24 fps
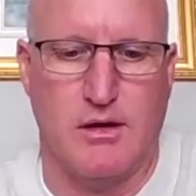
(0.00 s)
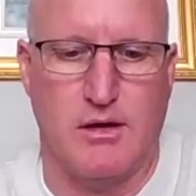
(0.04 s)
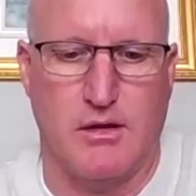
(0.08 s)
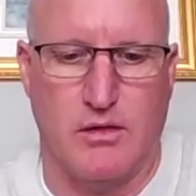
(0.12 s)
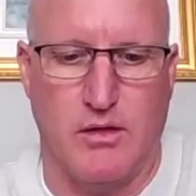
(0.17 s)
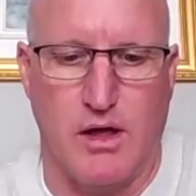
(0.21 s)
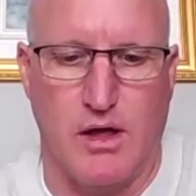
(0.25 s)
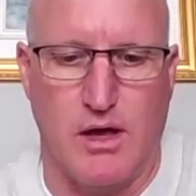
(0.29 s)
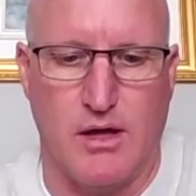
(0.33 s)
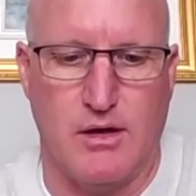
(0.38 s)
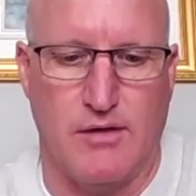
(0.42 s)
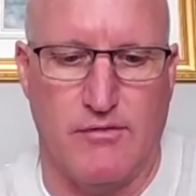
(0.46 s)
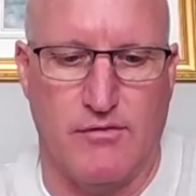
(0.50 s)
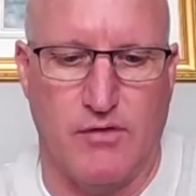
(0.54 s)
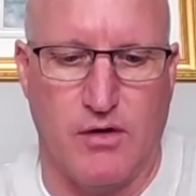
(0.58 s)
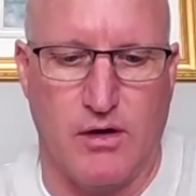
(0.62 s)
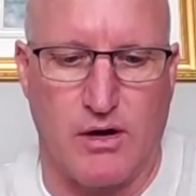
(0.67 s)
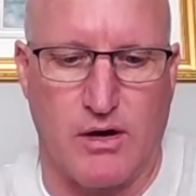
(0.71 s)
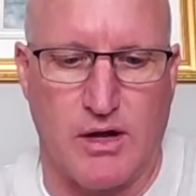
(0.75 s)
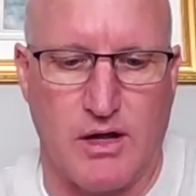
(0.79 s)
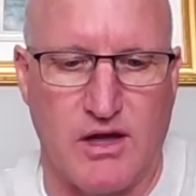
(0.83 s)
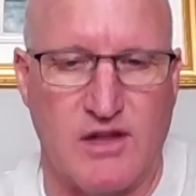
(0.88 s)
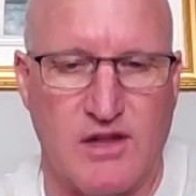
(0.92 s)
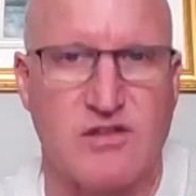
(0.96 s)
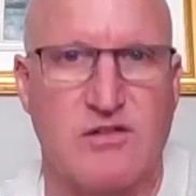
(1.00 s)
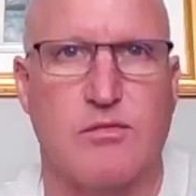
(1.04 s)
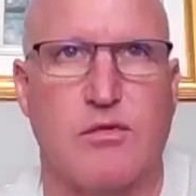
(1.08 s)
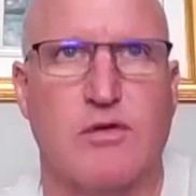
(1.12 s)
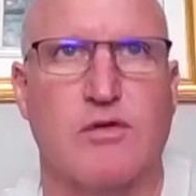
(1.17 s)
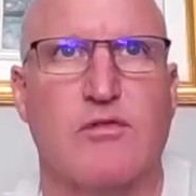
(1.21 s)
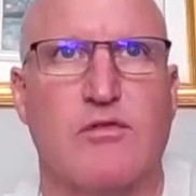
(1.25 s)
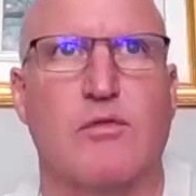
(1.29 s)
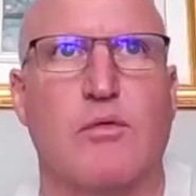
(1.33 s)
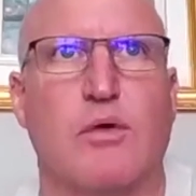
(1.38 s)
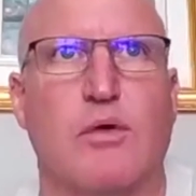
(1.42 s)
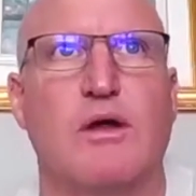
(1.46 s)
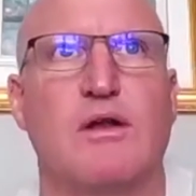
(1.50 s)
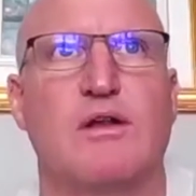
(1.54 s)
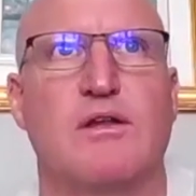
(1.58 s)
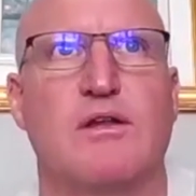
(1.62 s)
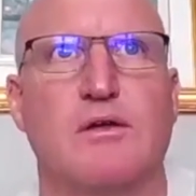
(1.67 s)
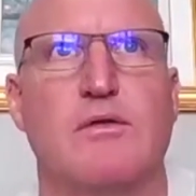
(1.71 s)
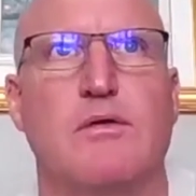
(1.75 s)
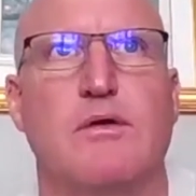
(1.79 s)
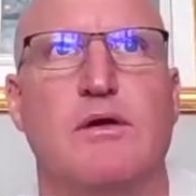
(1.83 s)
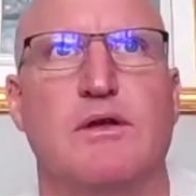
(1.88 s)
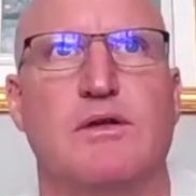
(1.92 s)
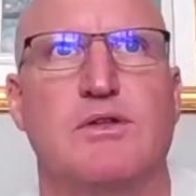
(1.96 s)
A lot of our customers want
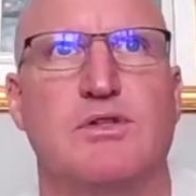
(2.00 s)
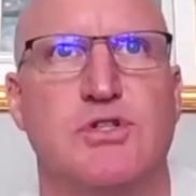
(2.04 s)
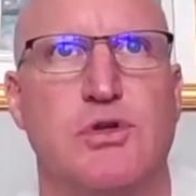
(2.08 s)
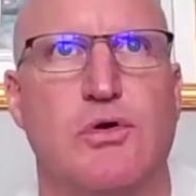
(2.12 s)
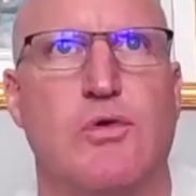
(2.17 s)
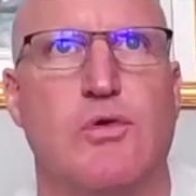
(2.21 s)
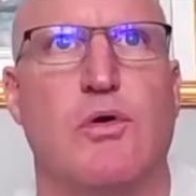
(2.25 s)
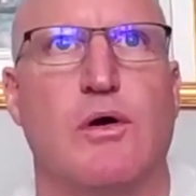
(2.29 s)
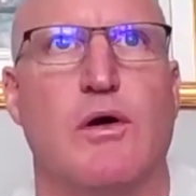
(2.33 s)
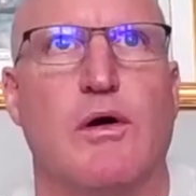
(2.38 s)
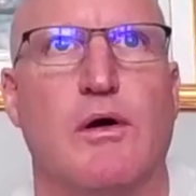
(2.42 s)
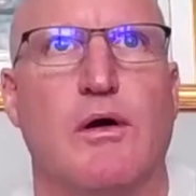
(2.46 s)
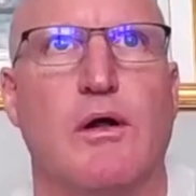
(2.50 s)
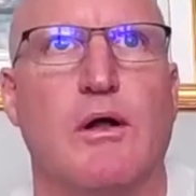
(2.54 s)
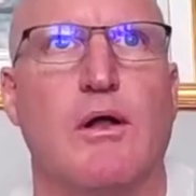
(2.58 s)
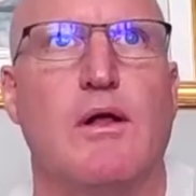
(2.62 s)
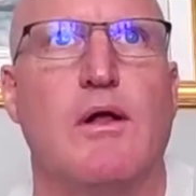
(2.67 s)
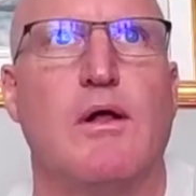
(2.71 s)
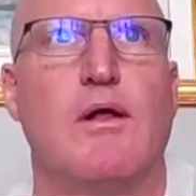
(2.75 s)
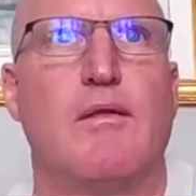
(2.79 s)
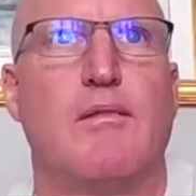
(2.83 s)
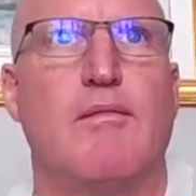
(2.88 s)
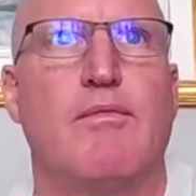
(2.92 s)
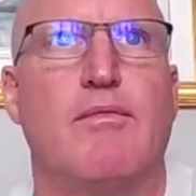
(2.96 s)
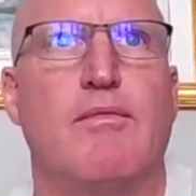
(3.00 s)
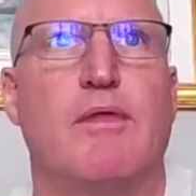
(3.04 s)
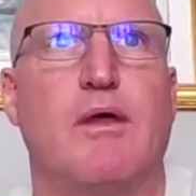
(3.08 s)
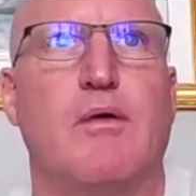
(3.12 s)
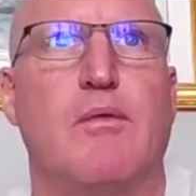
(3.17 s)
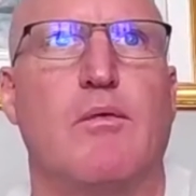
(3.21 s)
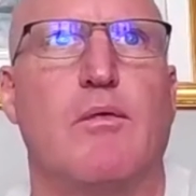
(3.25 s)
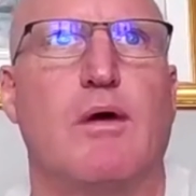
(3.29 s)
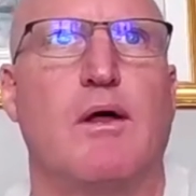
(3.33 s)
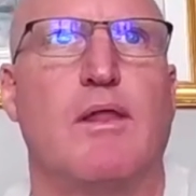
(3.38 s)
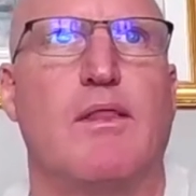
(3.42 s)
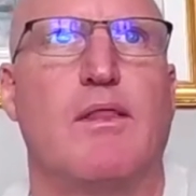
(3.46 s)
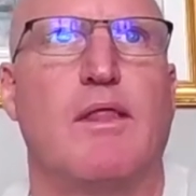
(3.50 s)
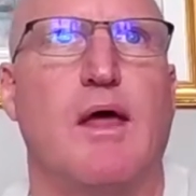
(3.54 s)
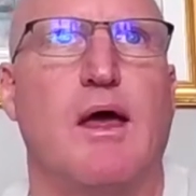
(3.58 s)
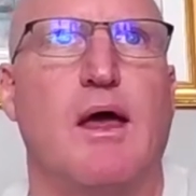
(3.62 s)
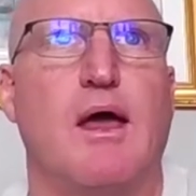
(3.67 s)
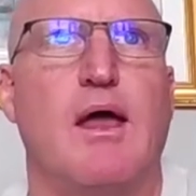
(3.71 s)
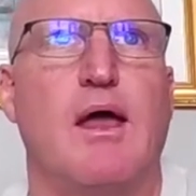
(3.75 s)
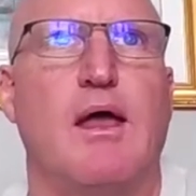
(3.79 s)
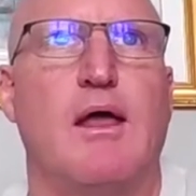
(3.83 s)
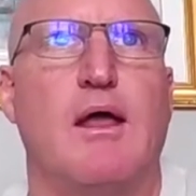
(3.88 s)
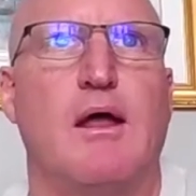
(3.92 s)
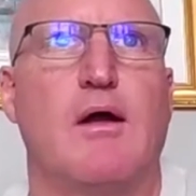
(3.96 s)
to ensure that when
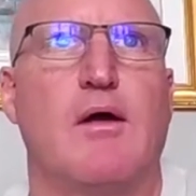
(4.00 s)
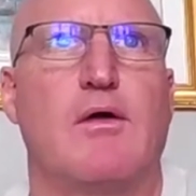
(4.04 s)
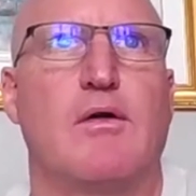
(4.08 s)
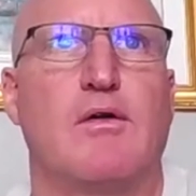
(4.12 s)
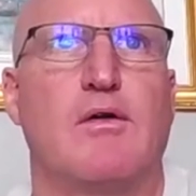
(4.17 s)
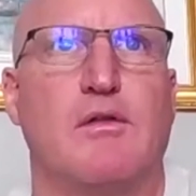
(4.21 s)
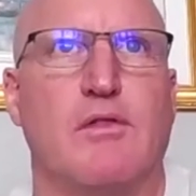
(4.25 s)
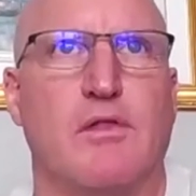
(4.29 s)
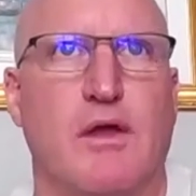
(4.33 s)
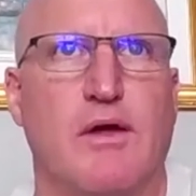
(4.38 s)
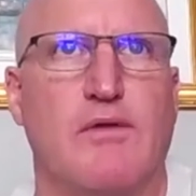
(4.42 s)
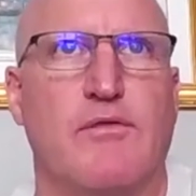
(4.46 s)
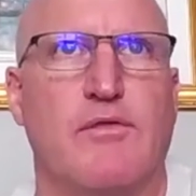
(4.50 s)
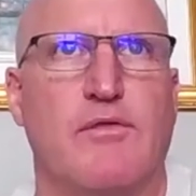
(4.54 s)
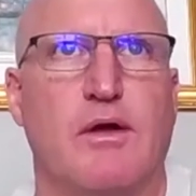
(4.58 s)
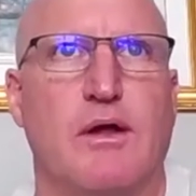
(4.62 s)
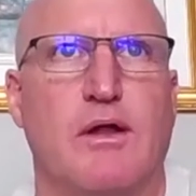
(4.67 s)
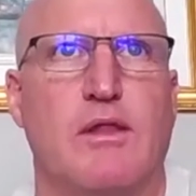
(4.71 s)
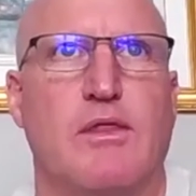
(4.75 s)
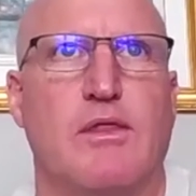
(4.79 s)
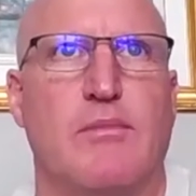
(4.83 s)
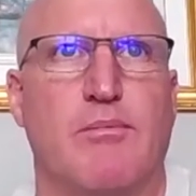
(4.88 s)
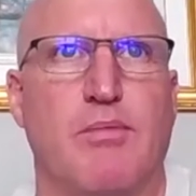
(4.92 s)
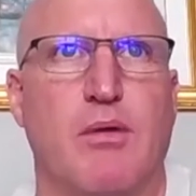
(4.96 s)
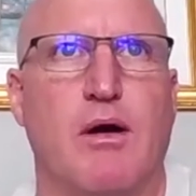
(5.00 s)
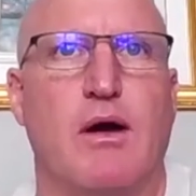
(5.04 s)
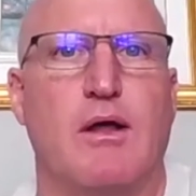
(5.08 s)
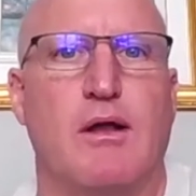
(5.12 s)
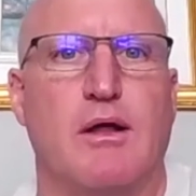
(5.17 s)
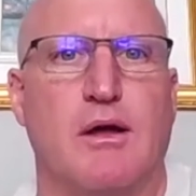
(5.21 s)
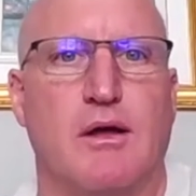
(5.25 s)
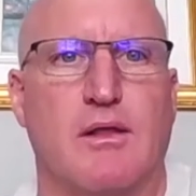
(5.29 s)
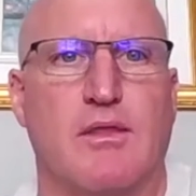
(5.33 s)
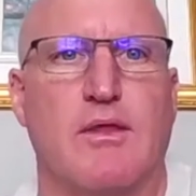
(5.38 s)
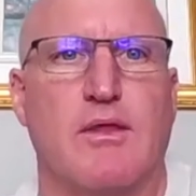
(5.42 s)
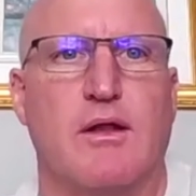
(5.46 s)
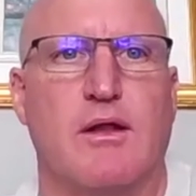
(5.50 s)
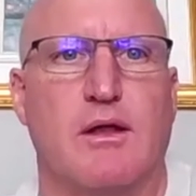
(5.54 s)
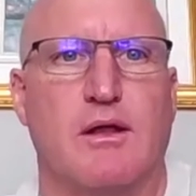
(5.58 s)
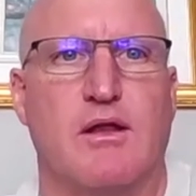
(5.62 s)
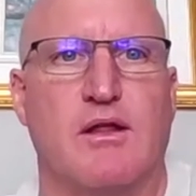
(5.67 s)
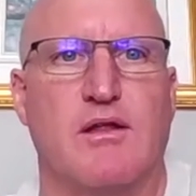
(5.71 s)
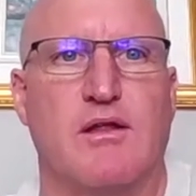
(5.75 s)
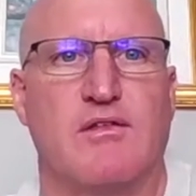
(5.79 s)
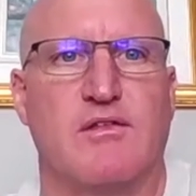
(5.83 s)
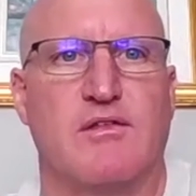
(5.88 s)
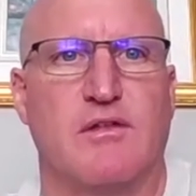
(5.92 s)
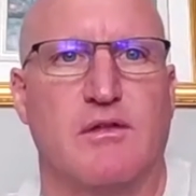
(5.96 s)
they are delivering the product, that it
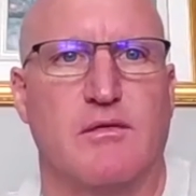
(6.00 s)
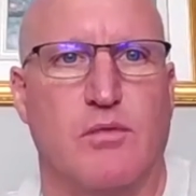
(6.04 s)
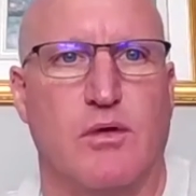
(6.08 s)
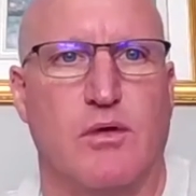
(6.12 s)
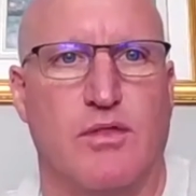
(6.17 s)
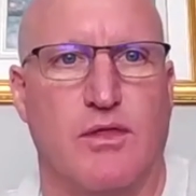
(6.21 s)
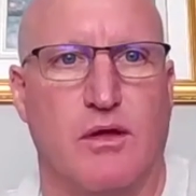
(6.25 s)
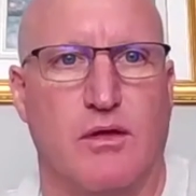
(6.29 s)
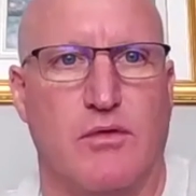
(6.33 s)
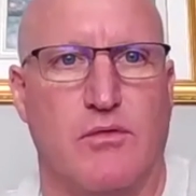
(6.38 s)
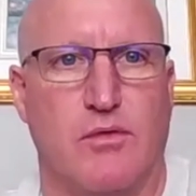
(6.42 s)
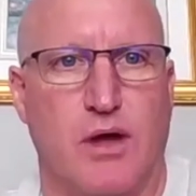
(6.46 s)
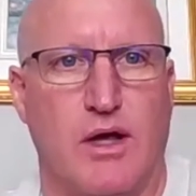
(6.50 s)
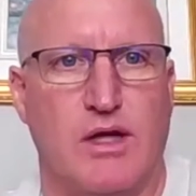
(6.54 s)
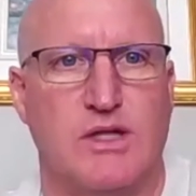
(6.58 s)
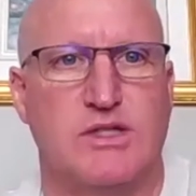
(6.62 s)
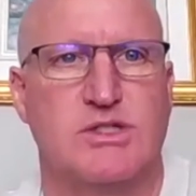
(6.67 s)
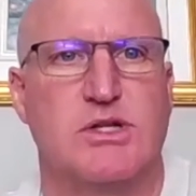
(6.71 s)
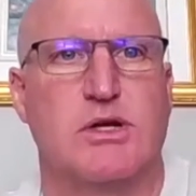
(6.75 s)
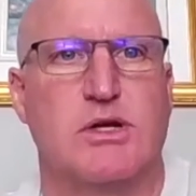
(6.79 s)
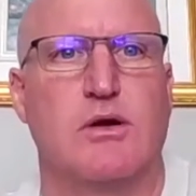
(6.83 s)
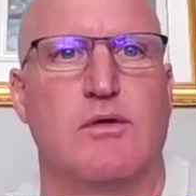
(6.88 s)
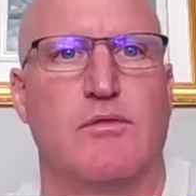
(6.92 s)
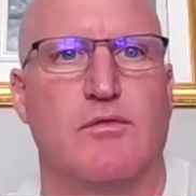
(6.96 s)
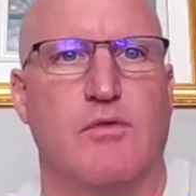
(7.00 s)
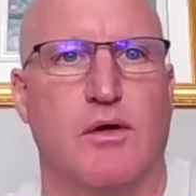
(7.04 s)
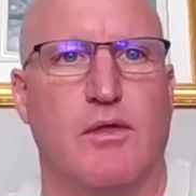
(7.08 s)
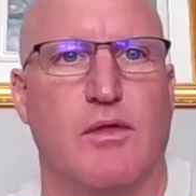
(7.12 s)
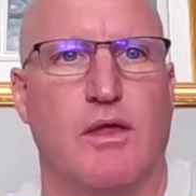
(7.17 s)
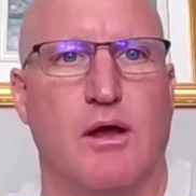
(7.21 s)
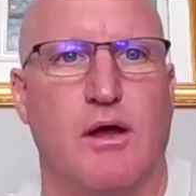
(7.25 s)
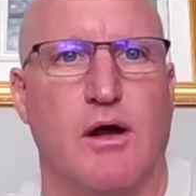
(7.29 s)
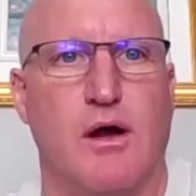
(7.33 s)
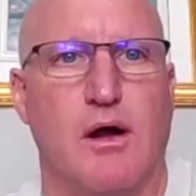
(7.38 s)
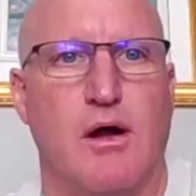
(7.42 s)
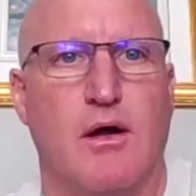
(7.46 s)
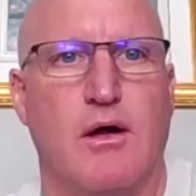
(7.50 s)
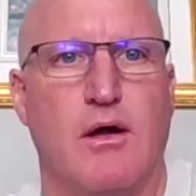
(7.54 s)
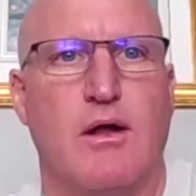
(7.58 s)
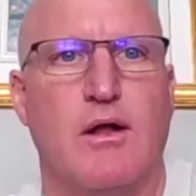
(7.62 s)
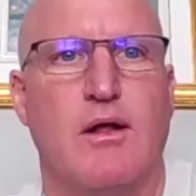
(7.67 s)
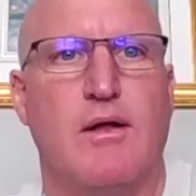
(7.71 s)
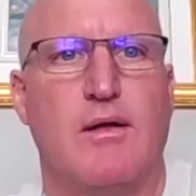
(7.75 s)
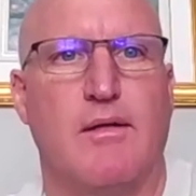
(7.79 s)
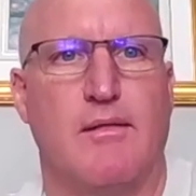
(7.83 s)
is within ratio of where they are.